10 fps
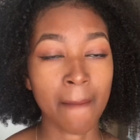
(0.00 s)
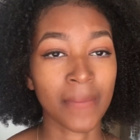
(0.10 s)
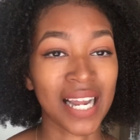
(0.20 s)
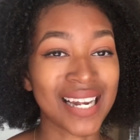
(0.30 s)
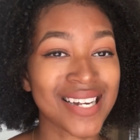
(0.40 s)
And
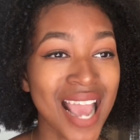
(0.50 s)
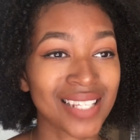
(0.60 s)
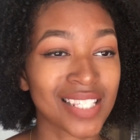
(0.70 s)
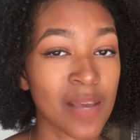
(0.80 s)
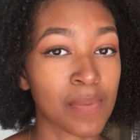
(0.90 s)
my
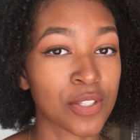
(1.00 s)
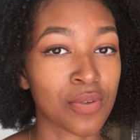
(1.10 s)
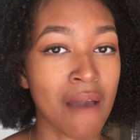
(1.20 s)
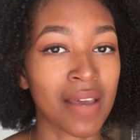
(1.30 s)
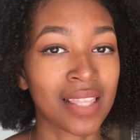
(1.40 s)
next tip is
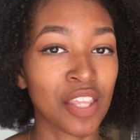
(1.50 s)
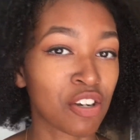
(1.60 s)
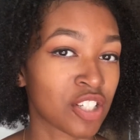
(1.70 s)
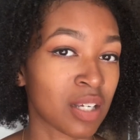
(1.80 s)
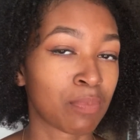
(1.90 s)
to have a
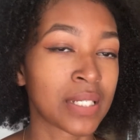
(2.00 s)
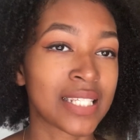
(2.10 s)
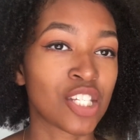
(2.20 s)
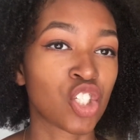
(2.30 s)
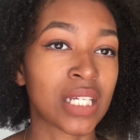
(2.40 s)
leadership
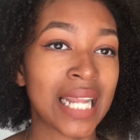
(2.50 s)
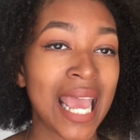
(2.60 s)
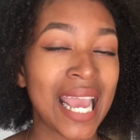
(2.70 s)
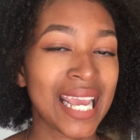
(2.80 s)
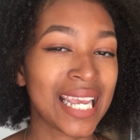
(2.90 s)
position
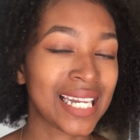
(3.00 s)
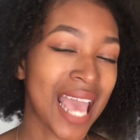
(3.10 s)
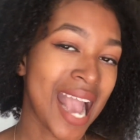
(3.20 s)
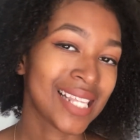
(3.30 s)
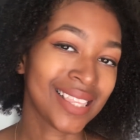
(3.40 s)

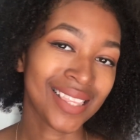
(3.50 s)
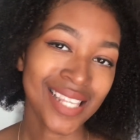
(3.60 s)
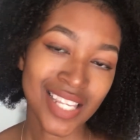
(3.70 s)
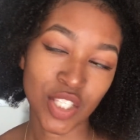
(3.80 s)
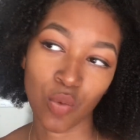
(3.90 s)
in at
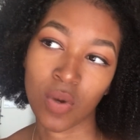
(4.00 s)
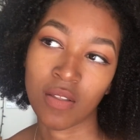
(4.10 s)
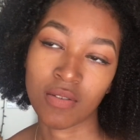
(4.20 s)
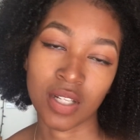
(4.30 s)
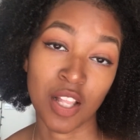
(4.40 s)
least one
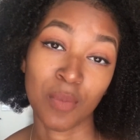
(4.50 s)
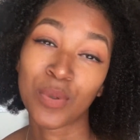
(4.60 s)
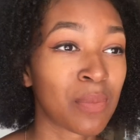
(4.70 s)
of those clubs.